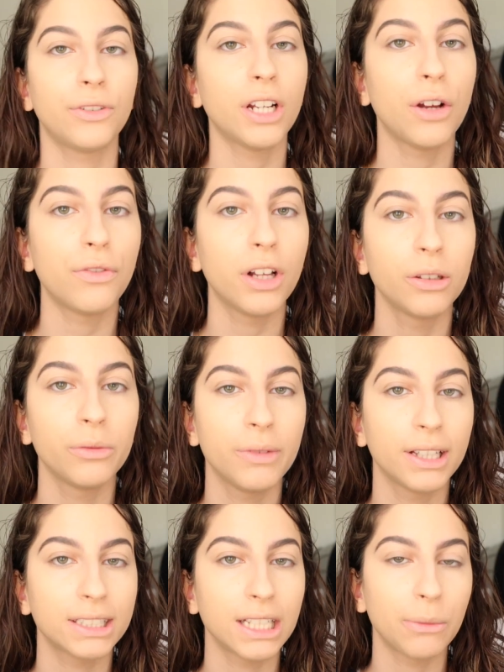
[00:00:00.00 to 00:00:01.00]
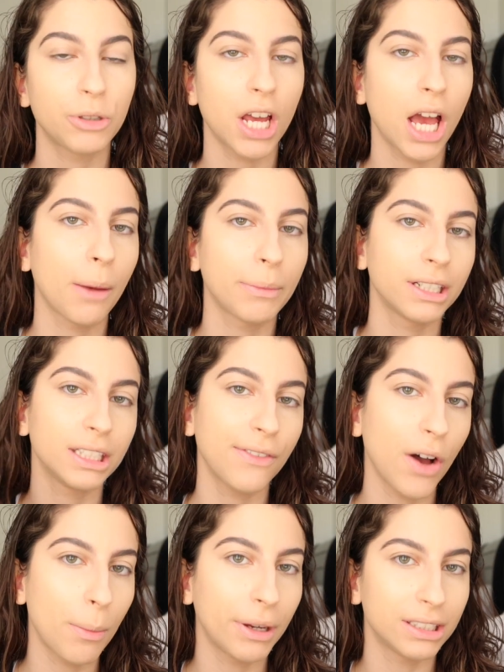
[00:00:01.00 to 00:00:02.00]
If you're not following me on Snapchat, I'm going to
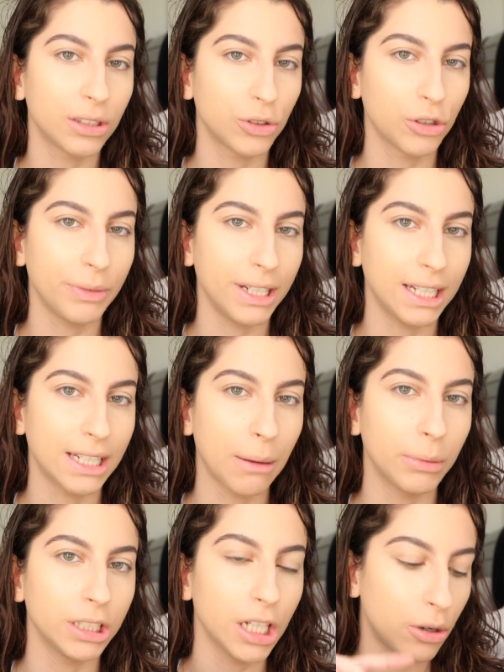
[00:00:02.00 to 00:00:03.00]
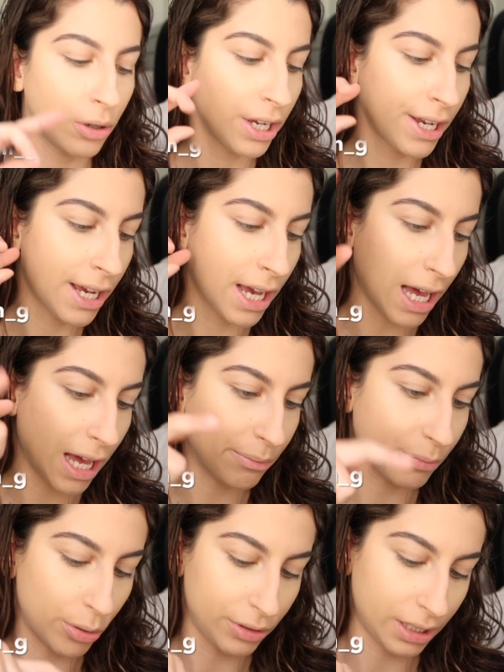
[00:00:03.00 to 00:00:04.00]
leave all my social media down below.
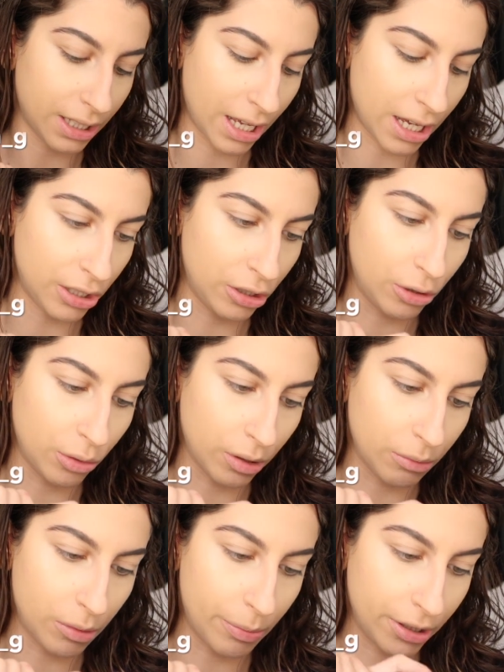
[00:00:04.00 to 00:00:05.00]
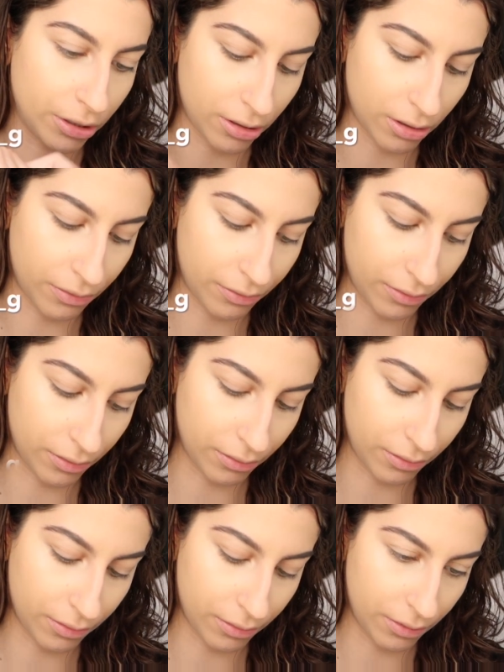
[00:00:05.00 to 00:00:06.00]
I'm posting that adorable picture of
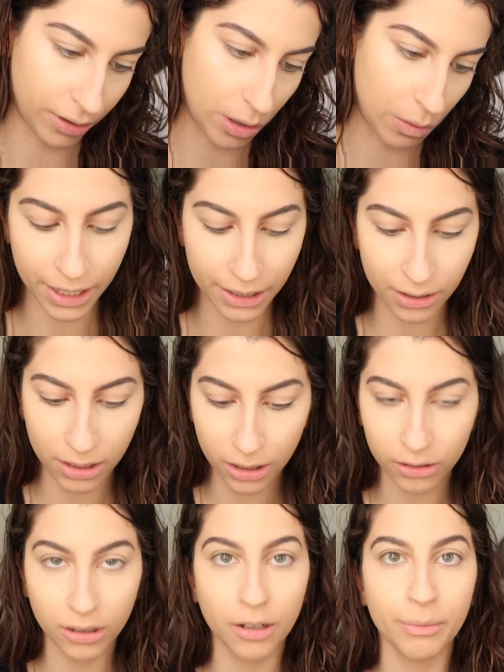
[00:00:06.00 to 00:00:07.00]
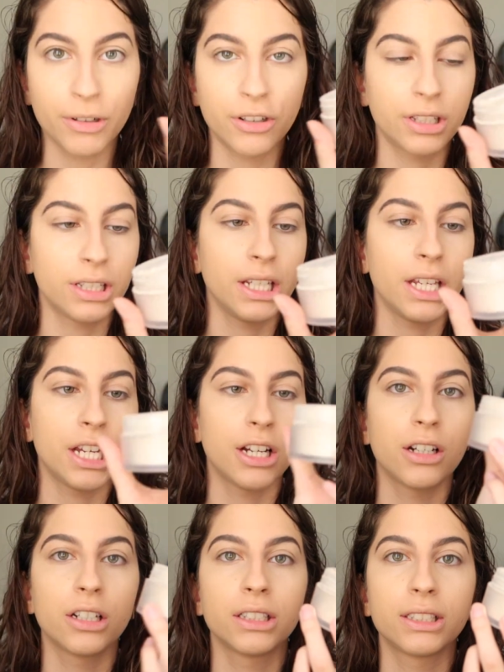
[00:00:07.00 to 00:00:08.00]
Lou. I use the Laura
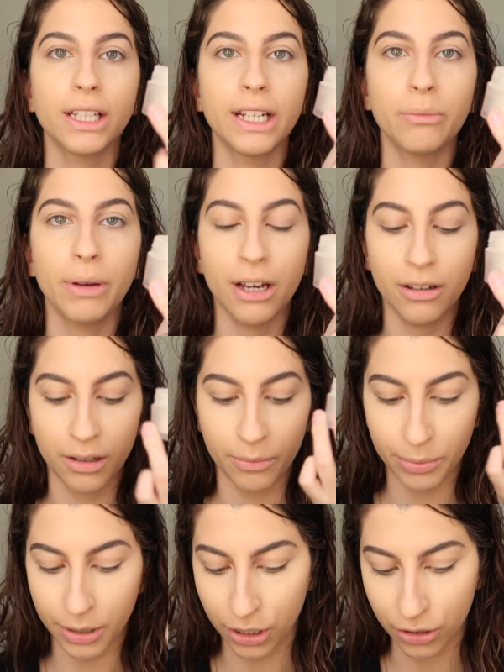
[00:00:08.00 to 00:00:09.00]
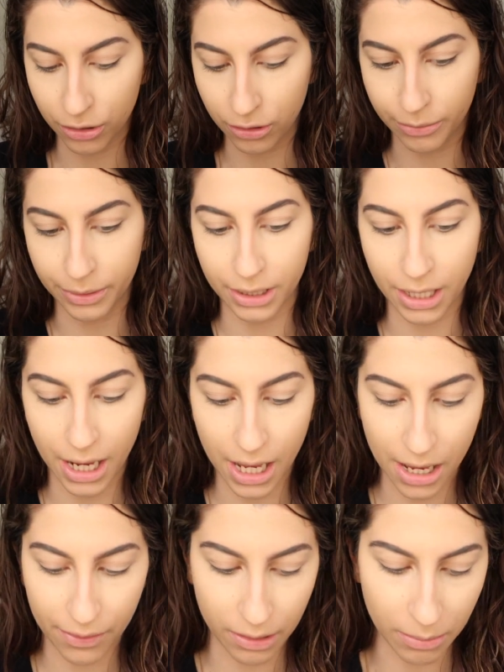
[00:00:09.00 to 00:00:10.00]
Mercier setting powder. I'm pretty sure almost
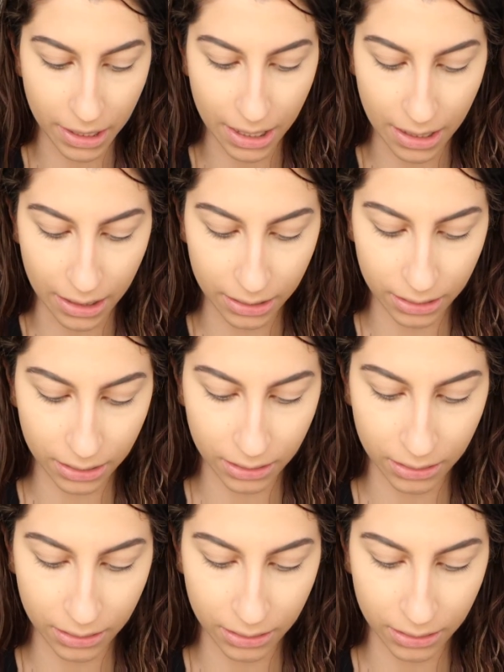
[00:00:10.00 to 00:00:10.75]
everybody does.